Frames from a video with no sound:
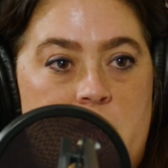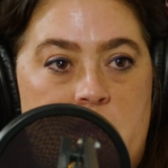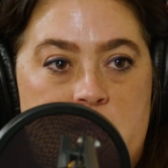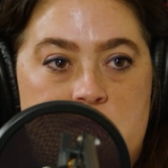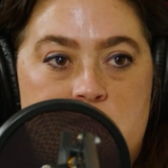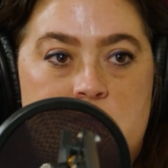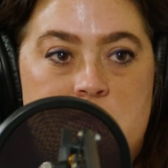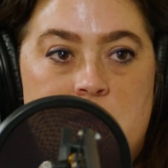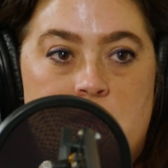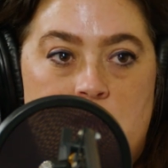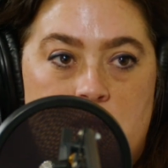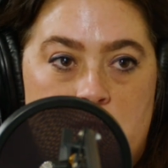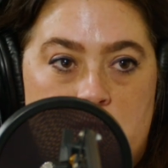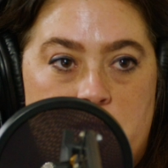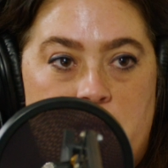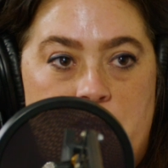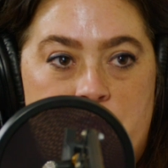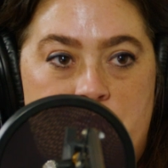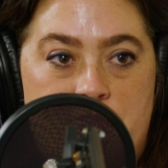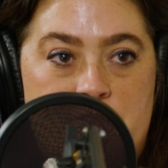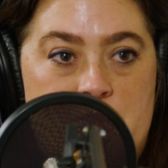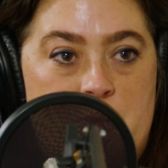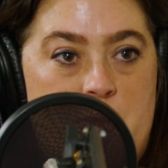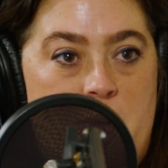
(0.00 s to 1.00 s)
That's
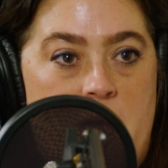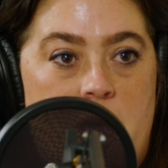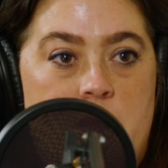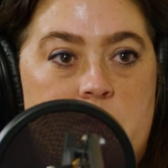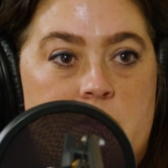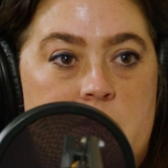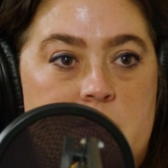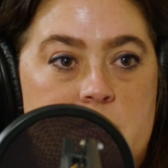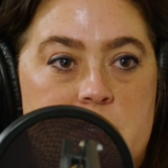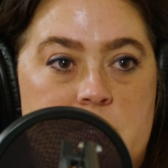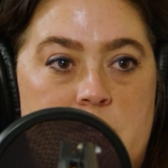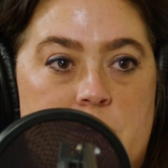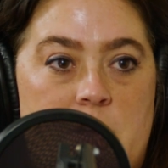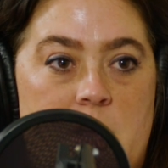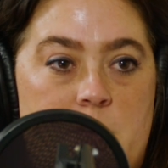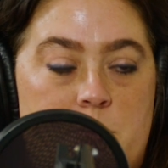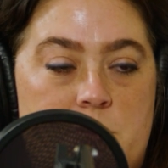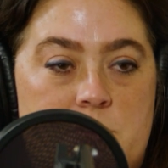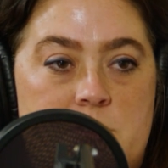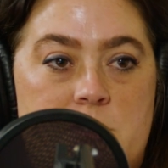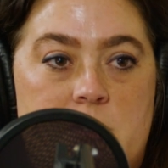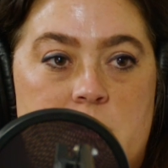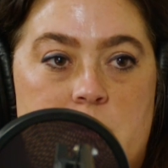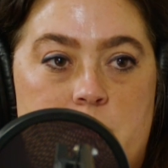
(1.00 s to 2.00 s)
life in the balance. They're
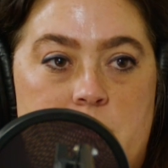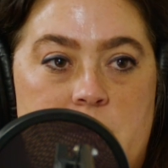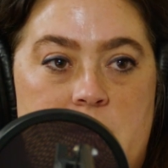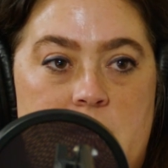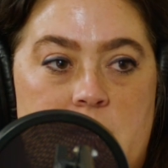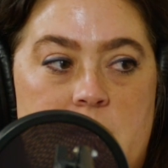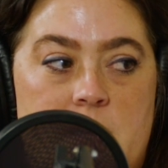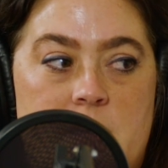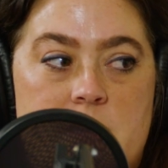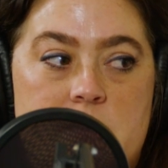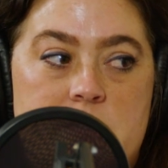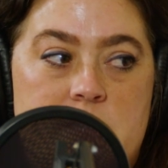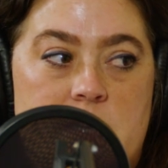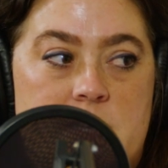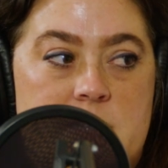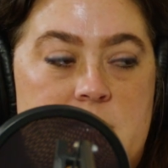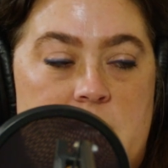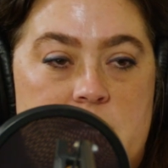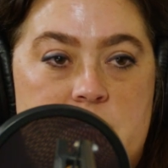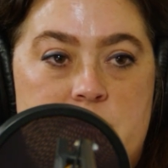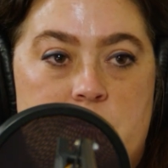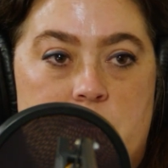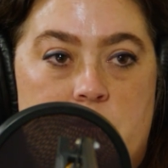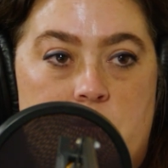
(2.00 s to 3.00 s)
able to be
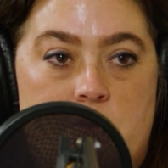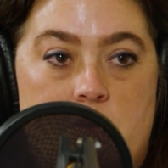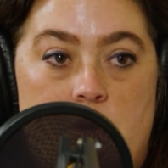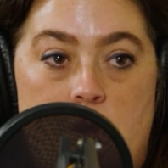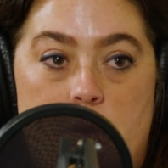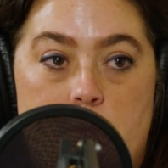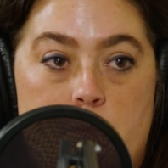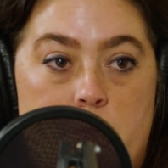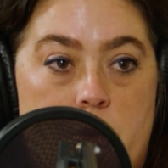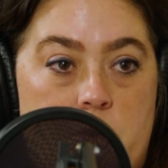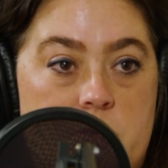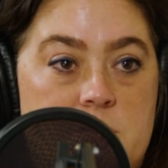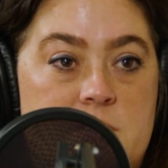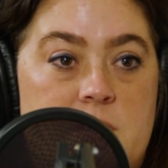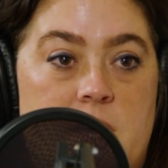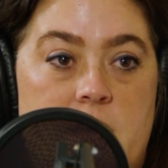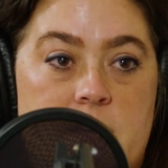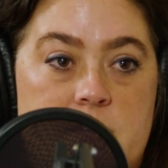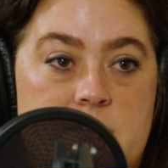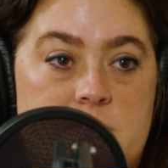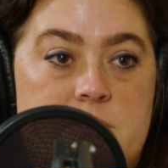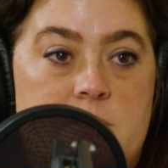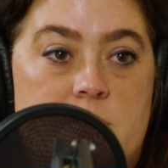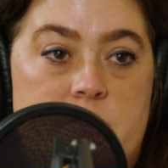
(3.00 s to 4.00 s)
successful on both
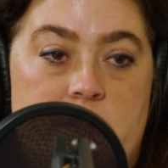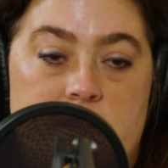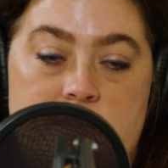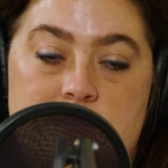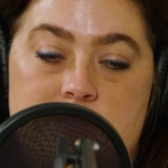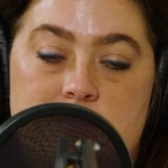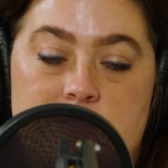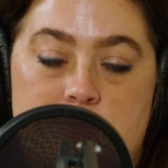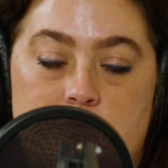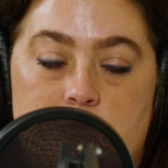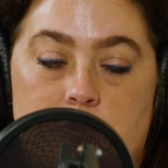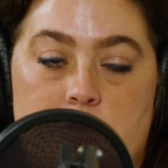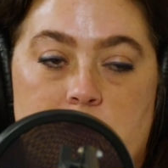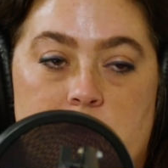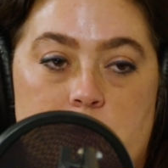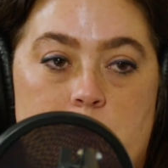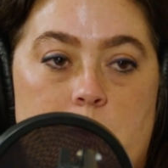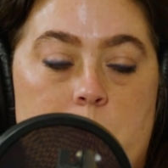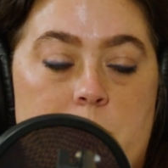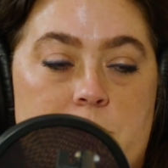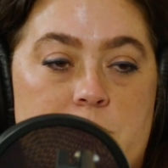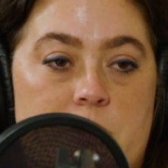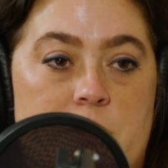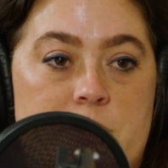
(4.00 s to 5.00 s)
sides. So that's really
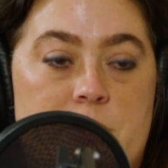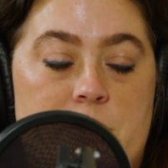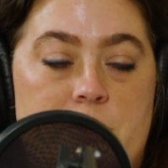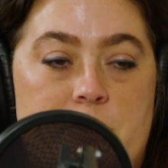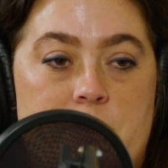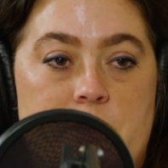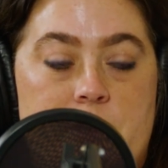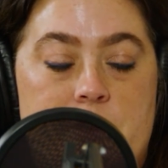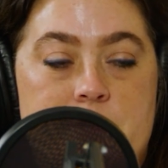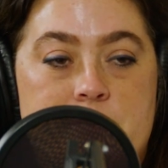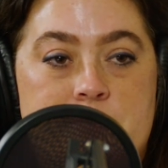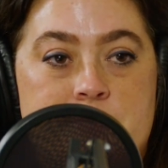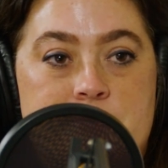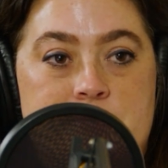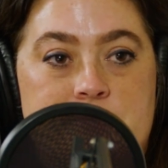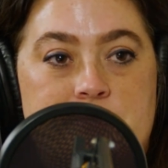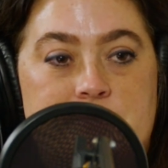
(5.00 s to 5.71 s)
what we're trying to do here.